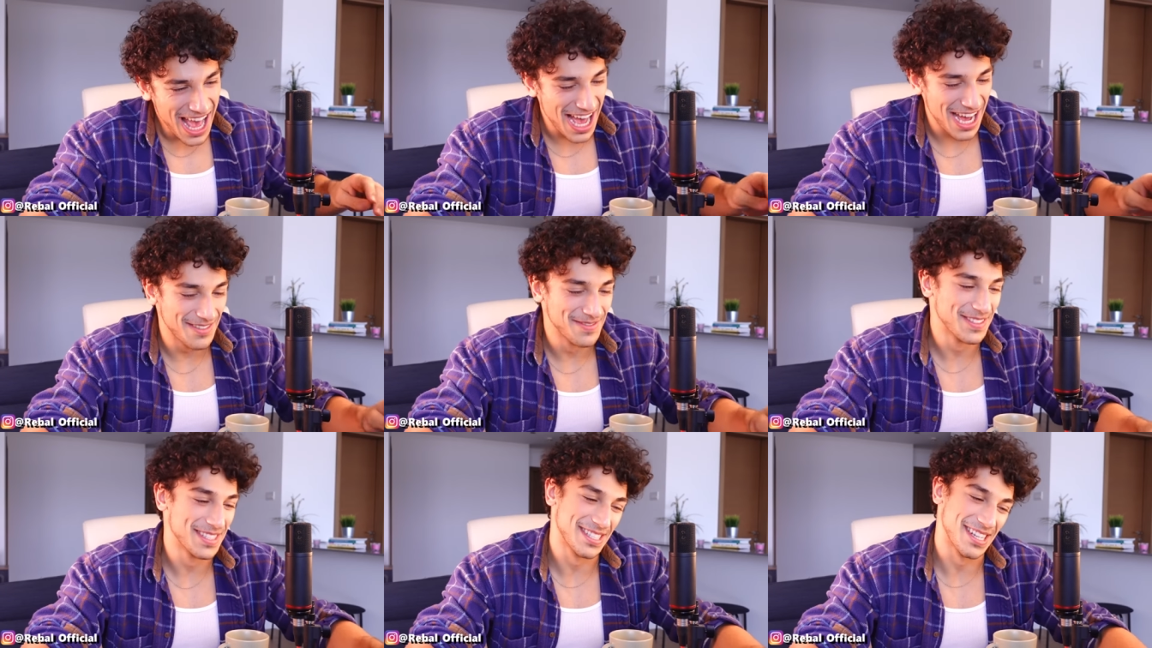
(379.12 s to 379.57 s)

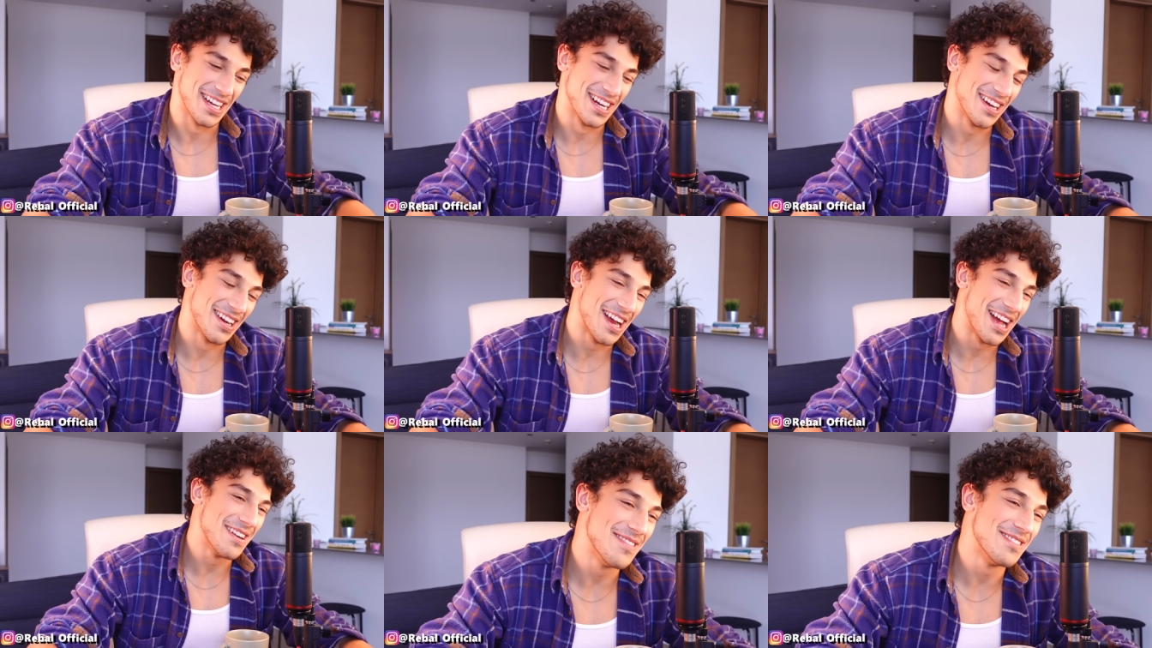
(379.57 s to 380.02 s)
I'm
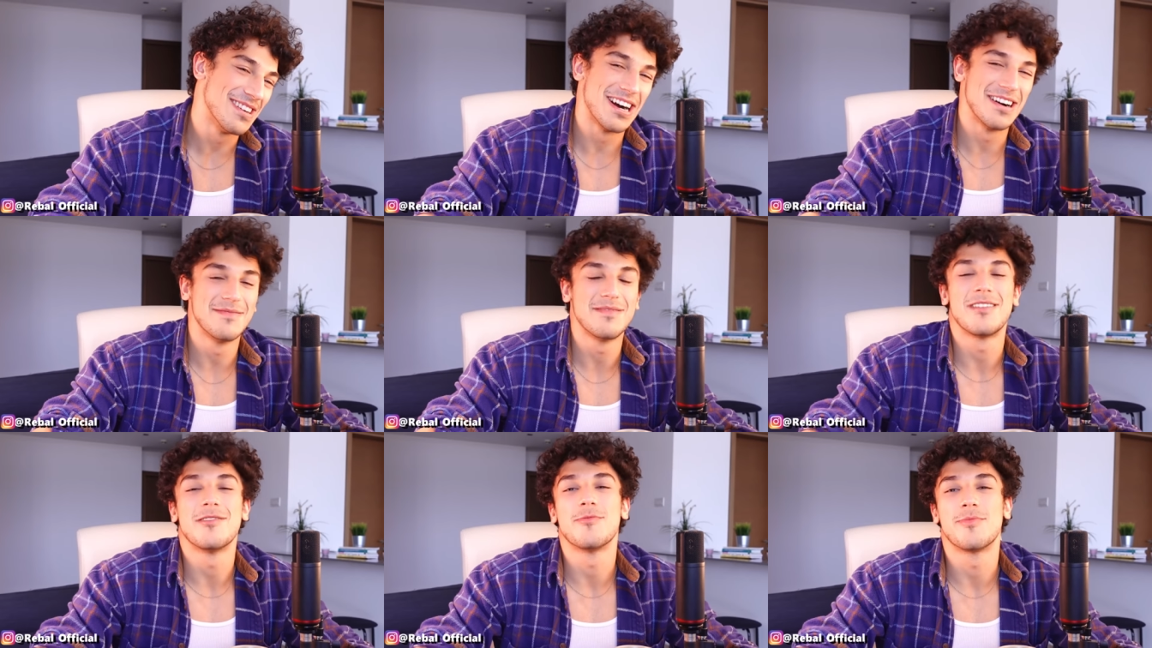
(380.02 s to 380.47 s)
sorry. I'm,
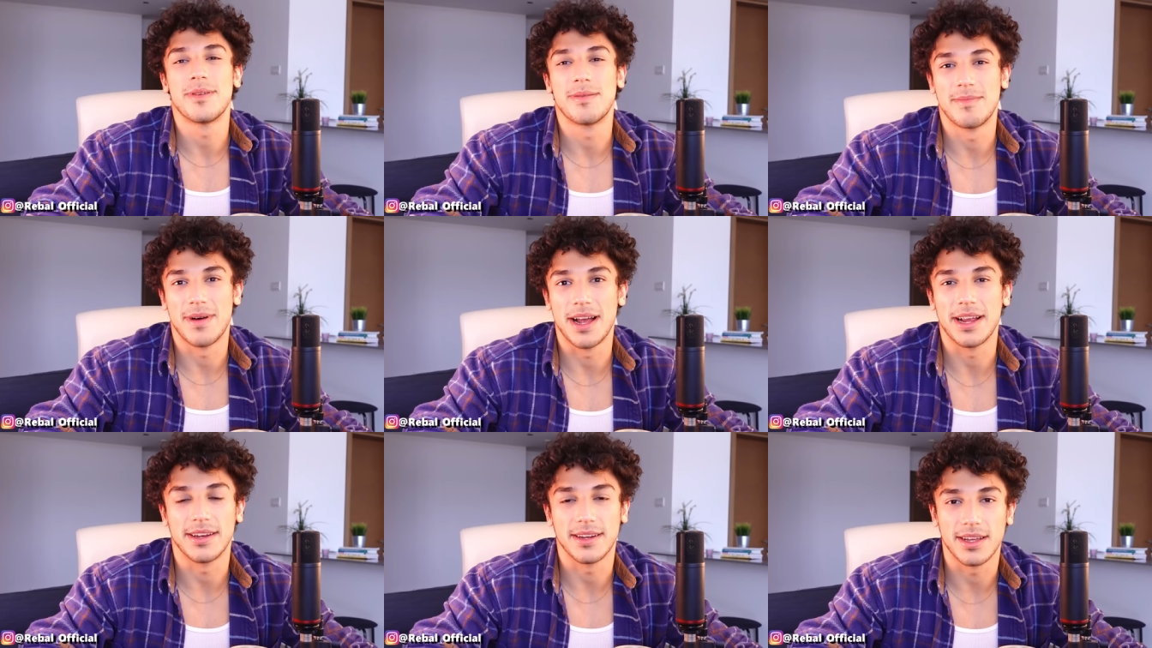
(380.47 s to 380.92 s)
I'm
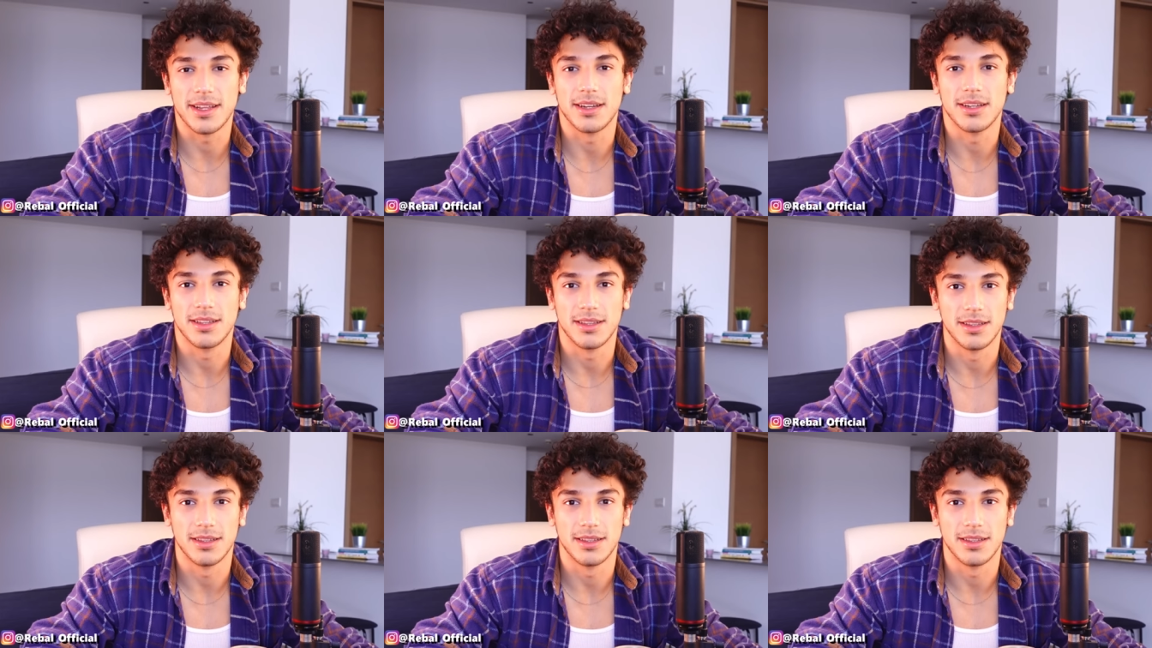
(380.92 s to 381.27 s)
open-minded.